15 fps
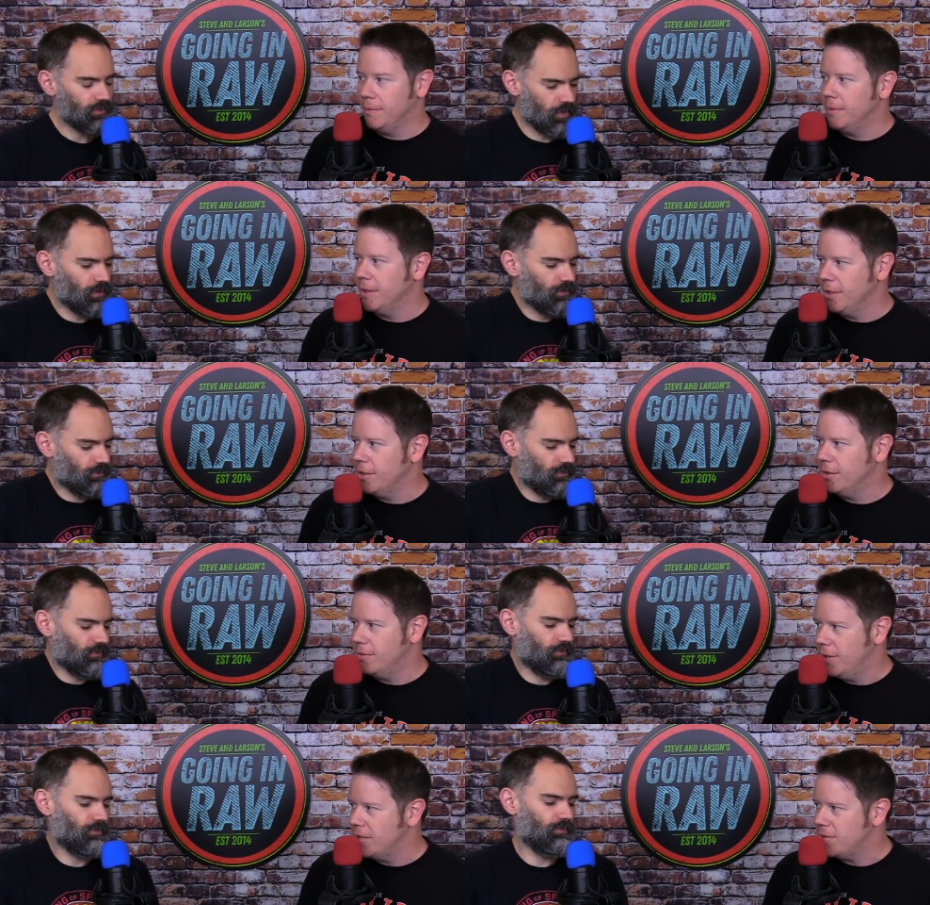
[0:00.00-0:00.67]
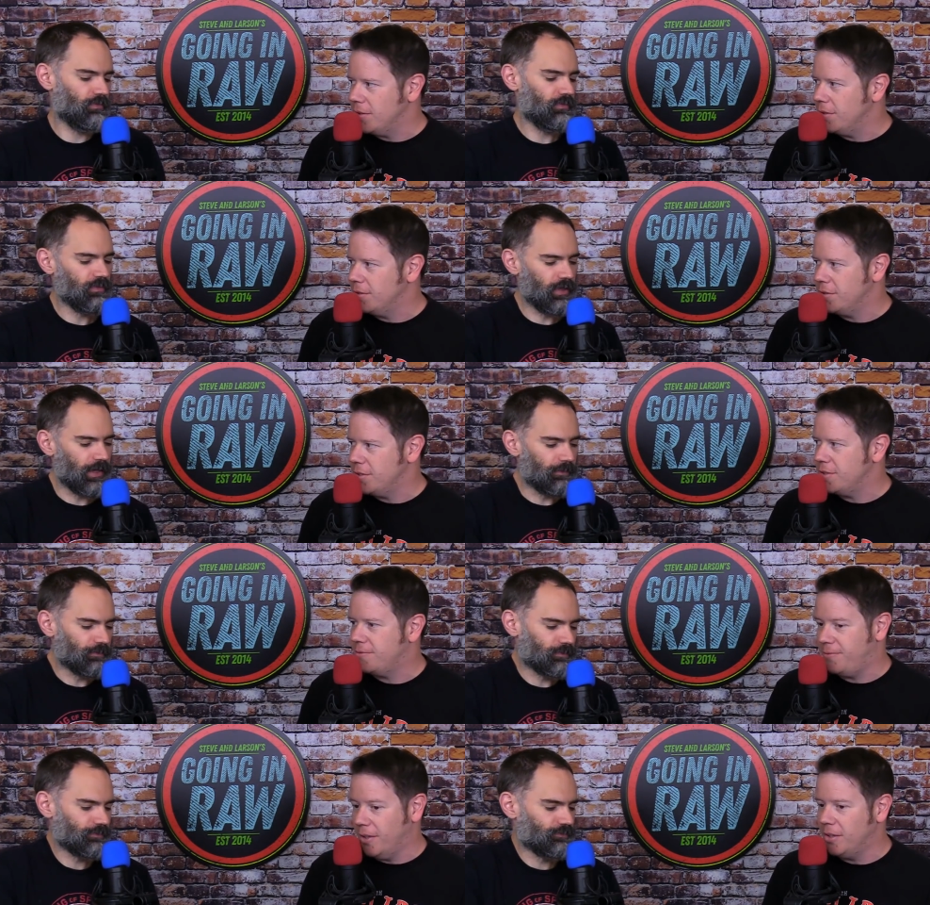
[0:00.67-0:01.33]
Speaker 1: really good wrestler. Yeah.
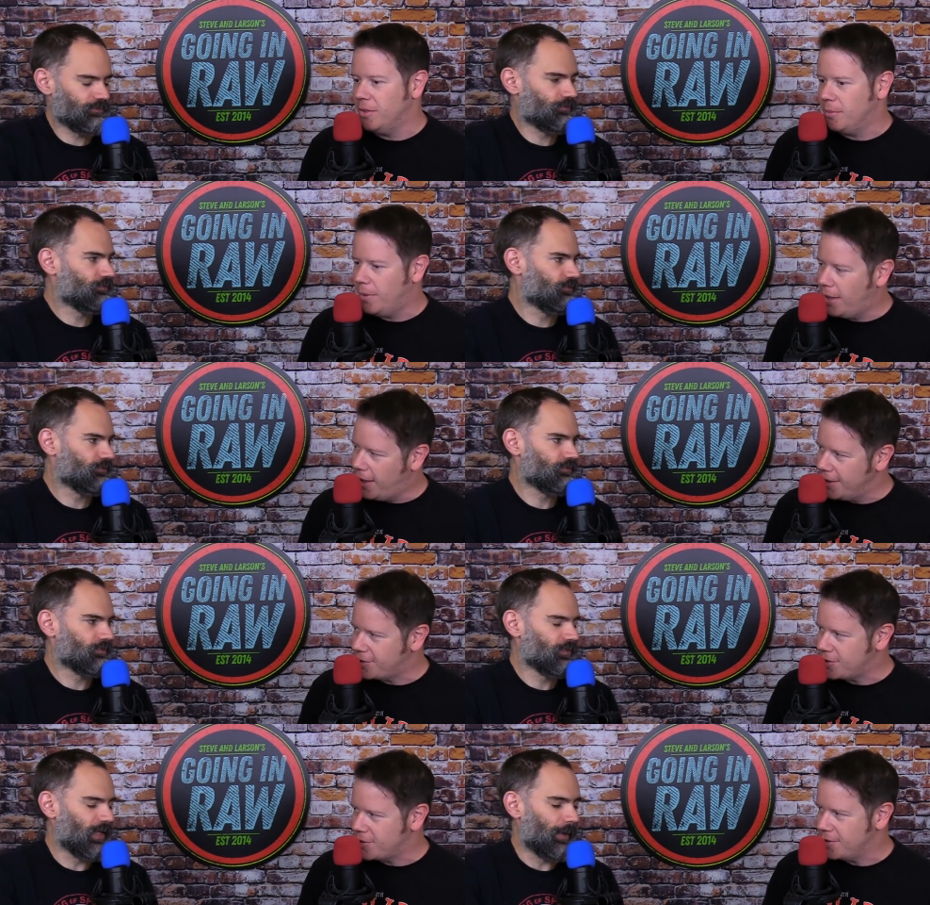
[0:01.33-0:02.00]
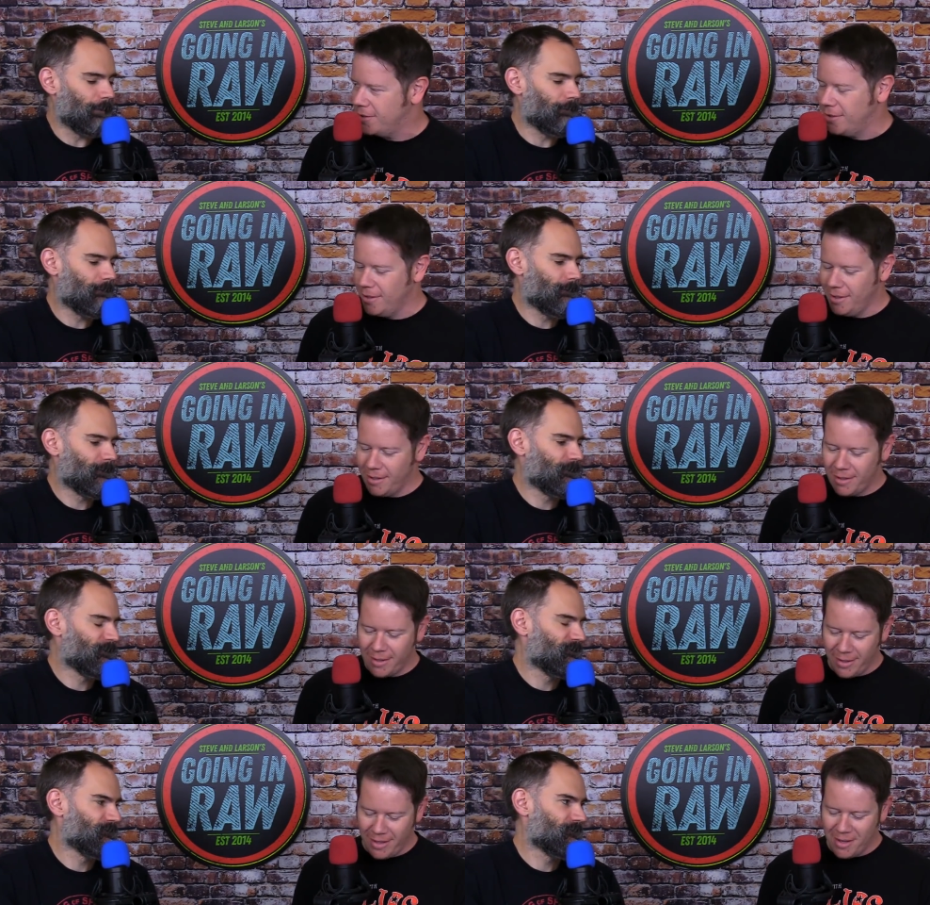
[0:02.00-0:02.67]
She's fun to watch. Yeah.
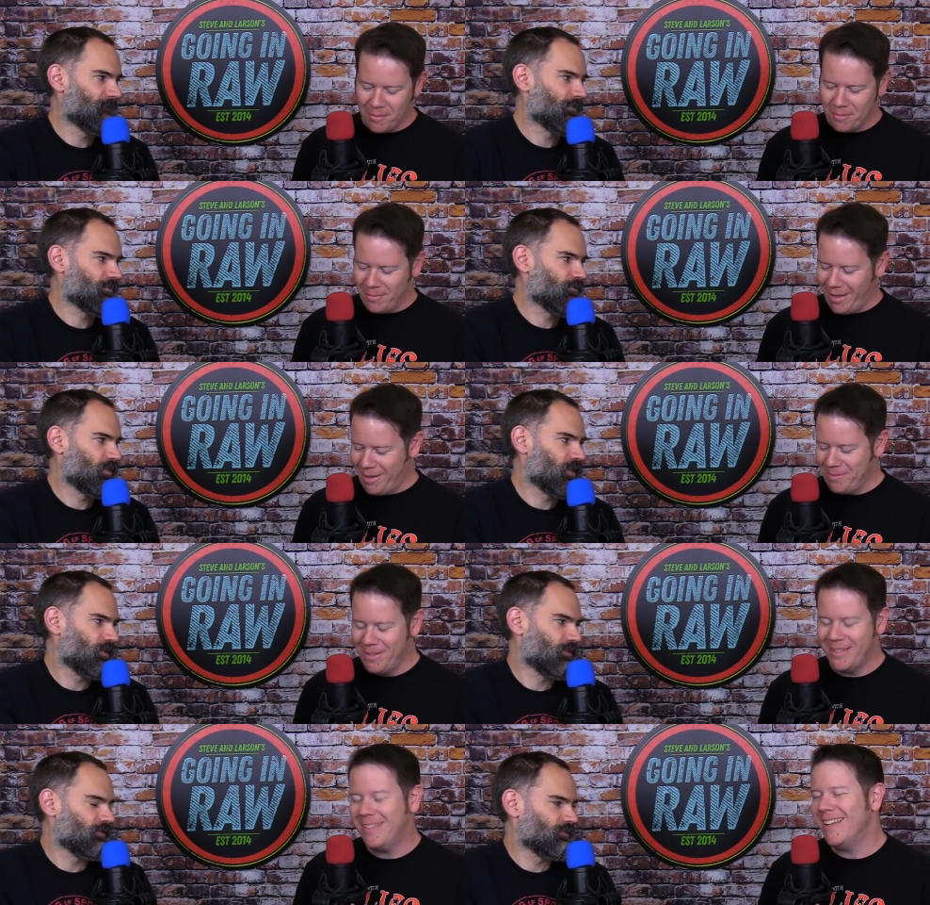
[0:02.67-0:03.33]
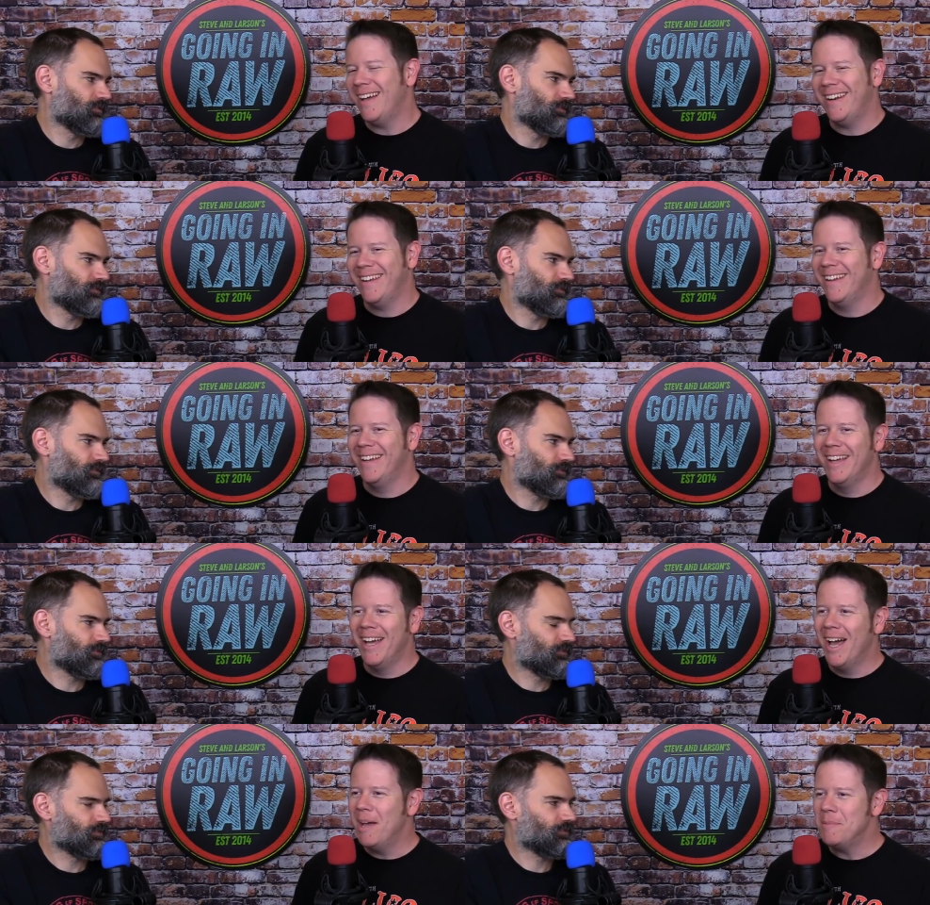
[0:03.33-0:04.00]
Um, I'm just not,
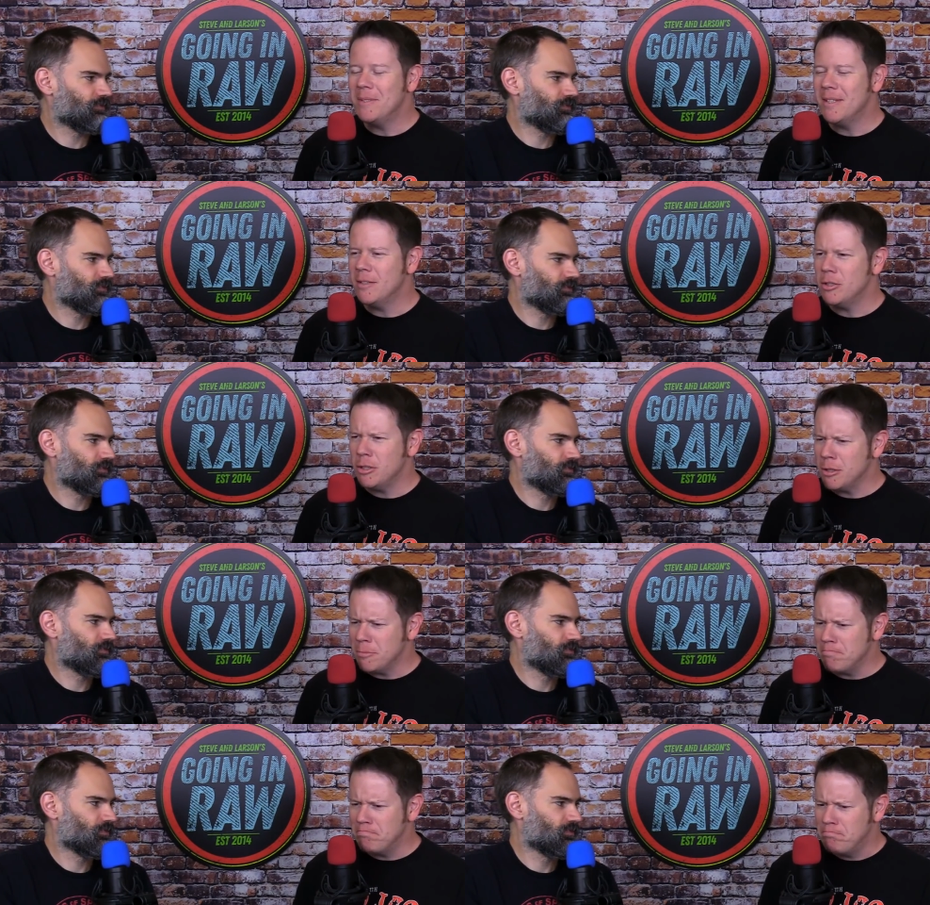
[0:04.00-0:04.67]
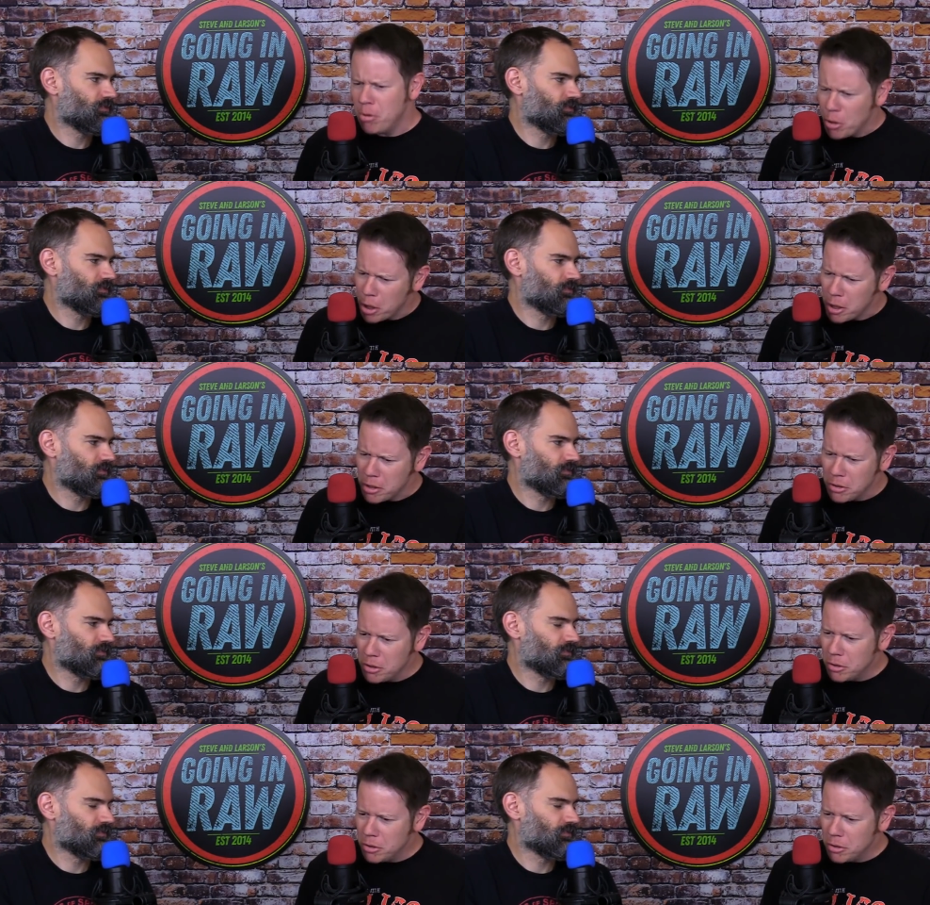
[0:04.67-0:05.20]
I'm just not, she's a bully.